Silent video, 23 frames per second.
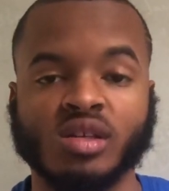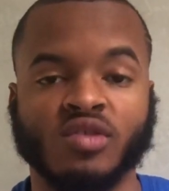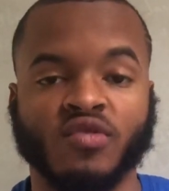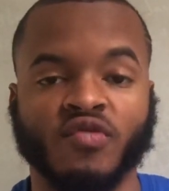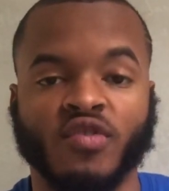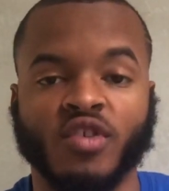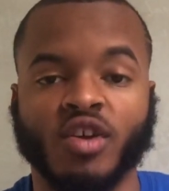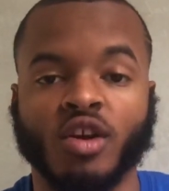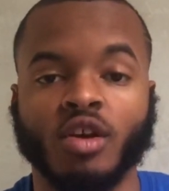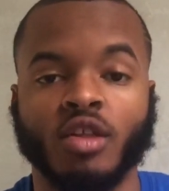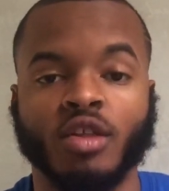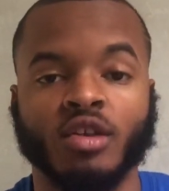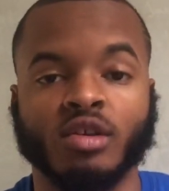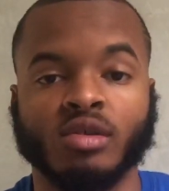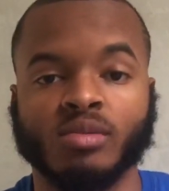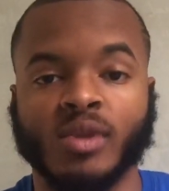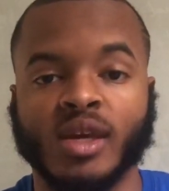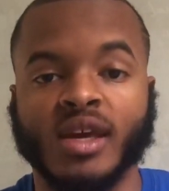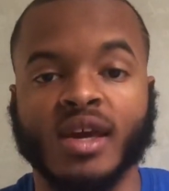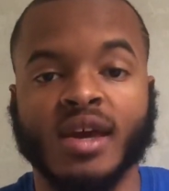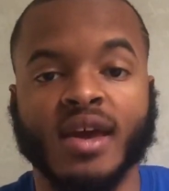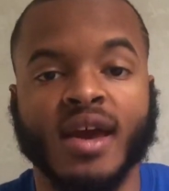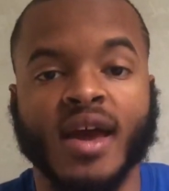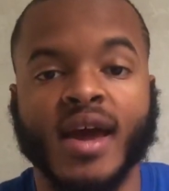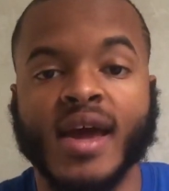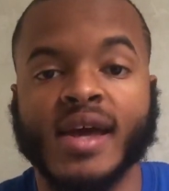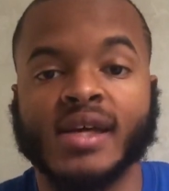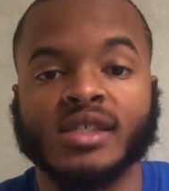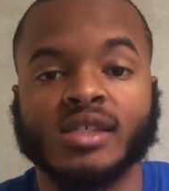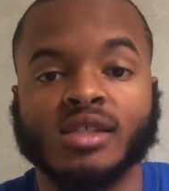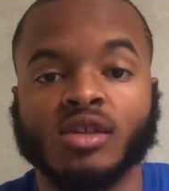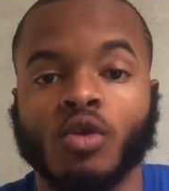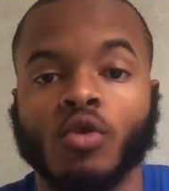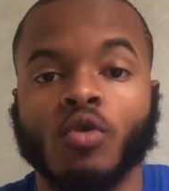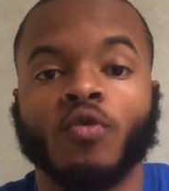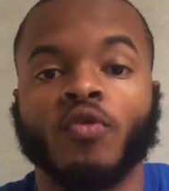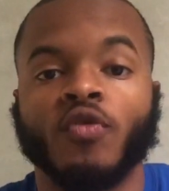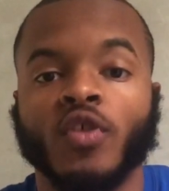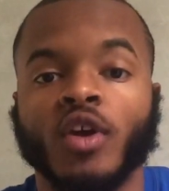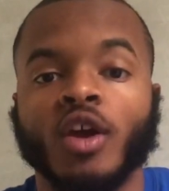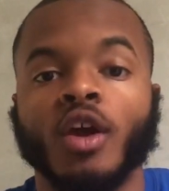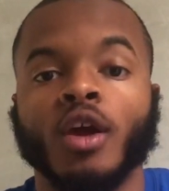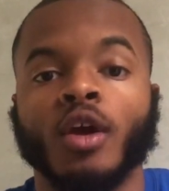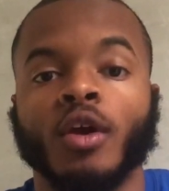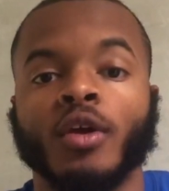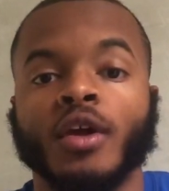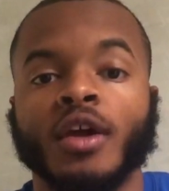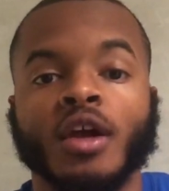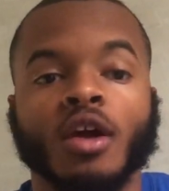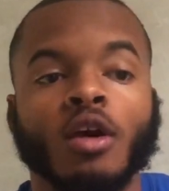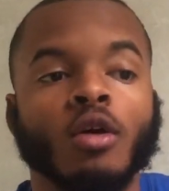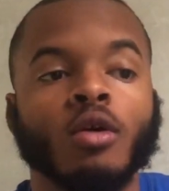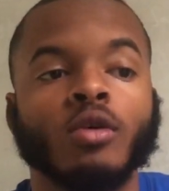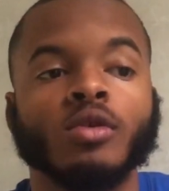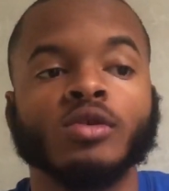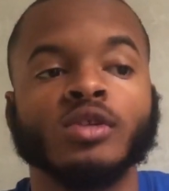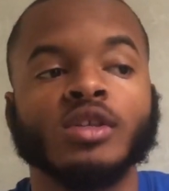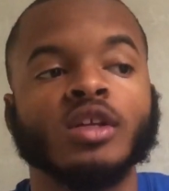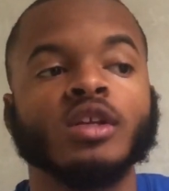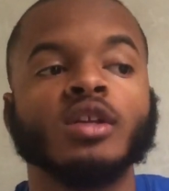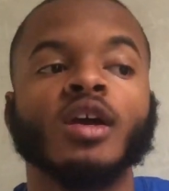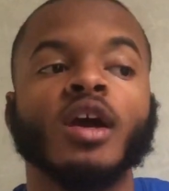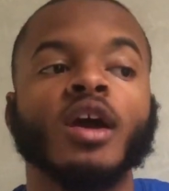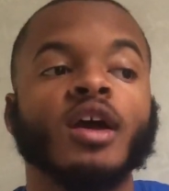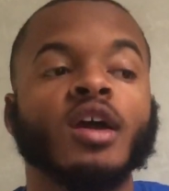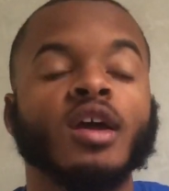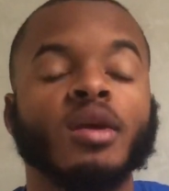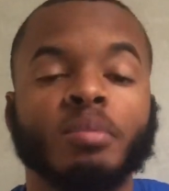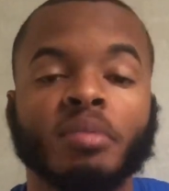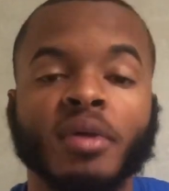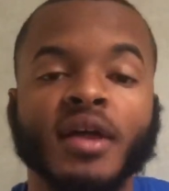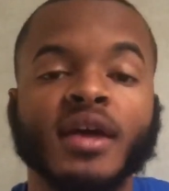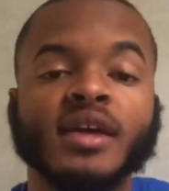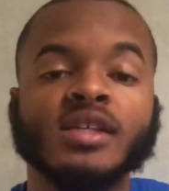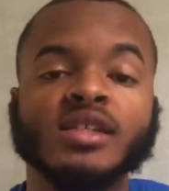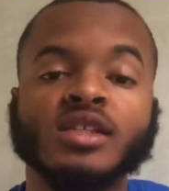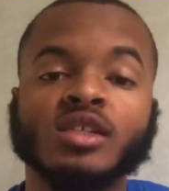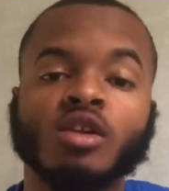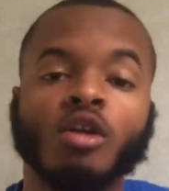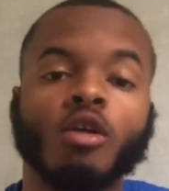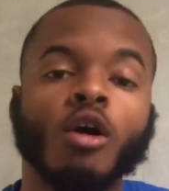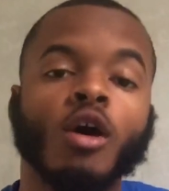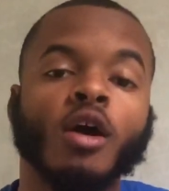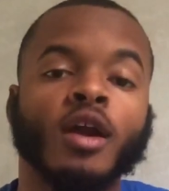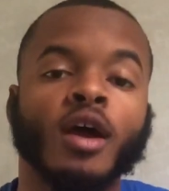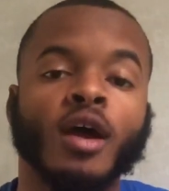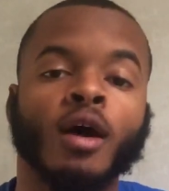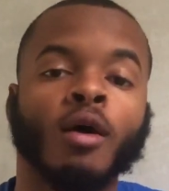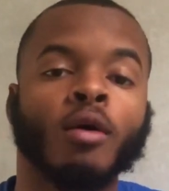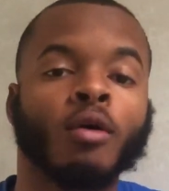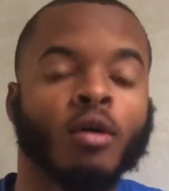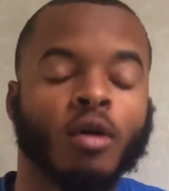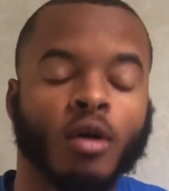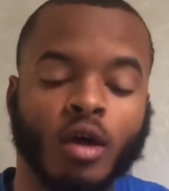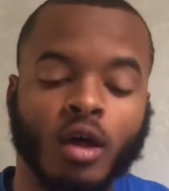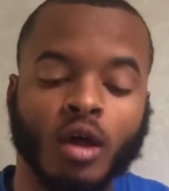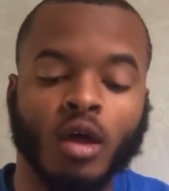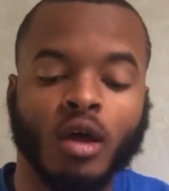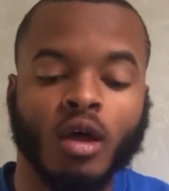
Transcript: fearless, man. He has no fear. He goes in there, he plays his heart out,